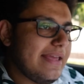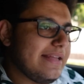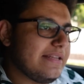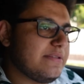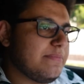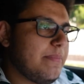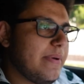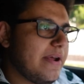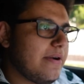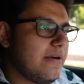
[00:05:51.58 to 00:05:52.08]

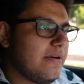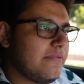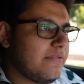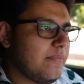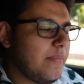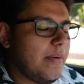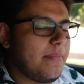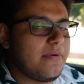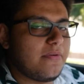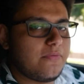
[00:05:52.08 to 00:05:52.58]
better from
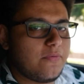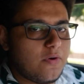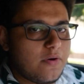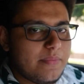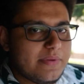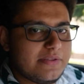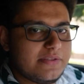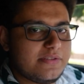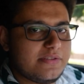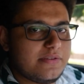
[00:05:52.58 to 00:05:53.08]
a
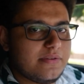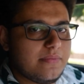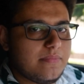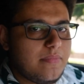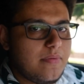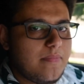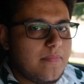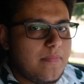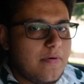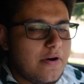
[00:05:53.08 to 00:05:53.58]
performance
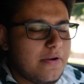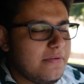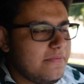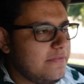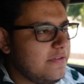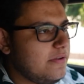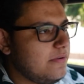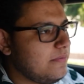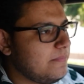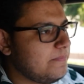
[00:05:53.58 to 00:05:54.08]
point of
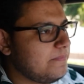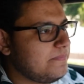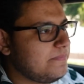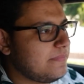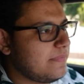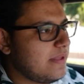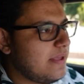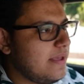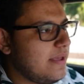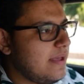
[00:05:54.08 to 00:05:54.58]
view,
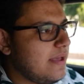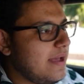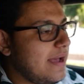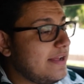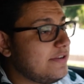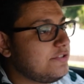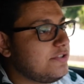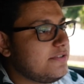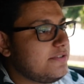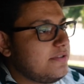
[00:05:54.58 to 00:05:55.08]

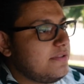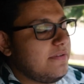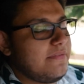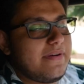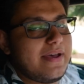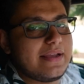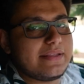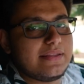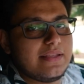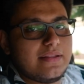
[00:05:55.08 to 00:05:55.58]
and just the
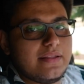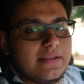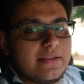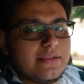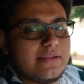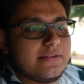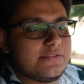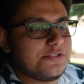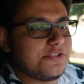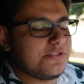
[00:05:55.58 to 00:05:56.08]
fact that like
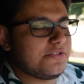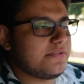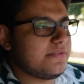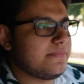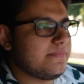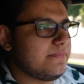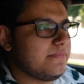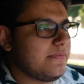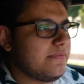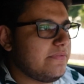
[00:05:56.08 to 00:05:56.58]
it just
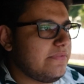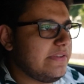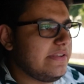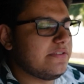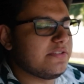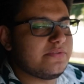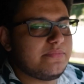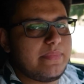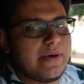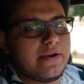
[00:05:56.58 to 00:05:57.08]

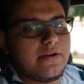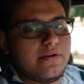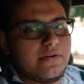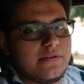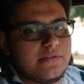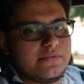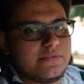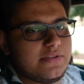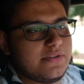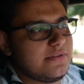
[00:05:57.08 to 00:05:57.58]
feels better
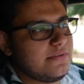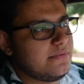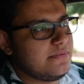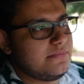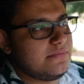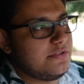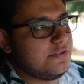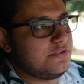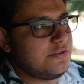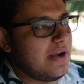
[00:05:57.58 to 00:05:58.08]

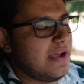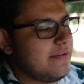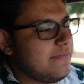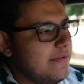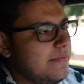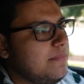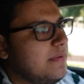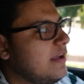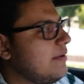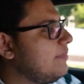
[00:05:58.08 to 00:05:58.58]
to drive,
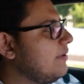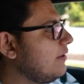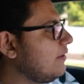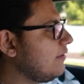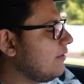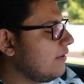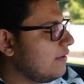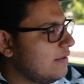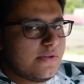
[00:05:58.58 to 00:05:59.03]
in my opinion.